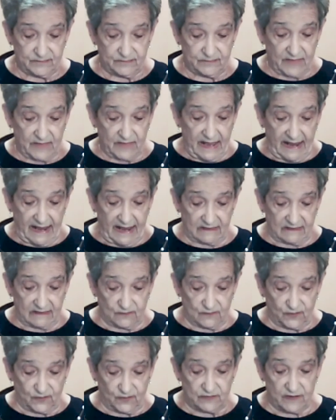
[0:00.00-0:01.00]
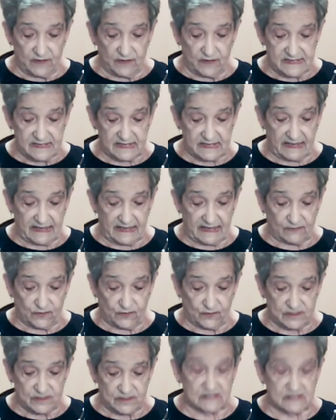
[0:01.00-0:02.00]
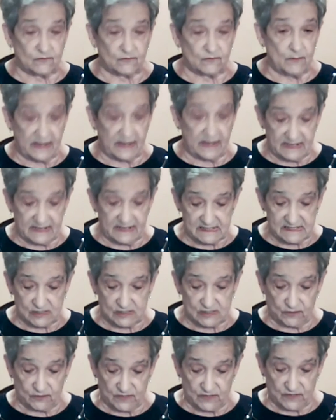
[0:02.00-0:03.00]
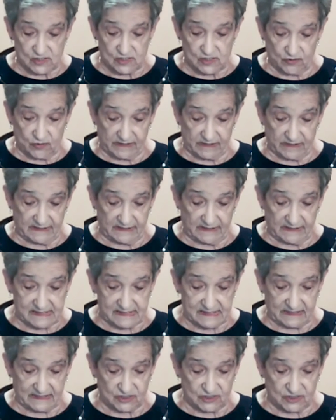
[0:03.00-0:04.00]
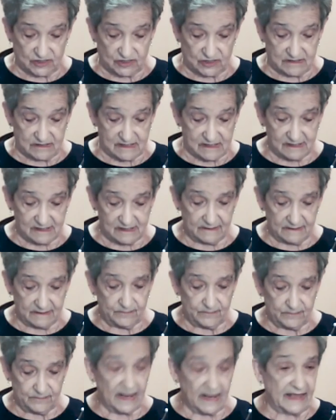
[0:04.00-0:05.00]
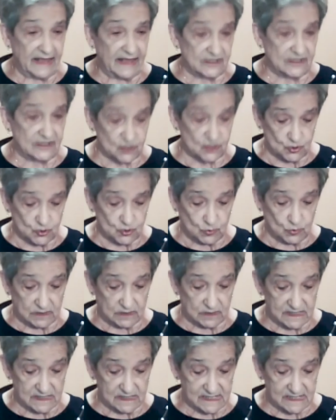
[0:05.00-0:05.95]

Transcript: and the fundraising efforts of many service organizations and shuls.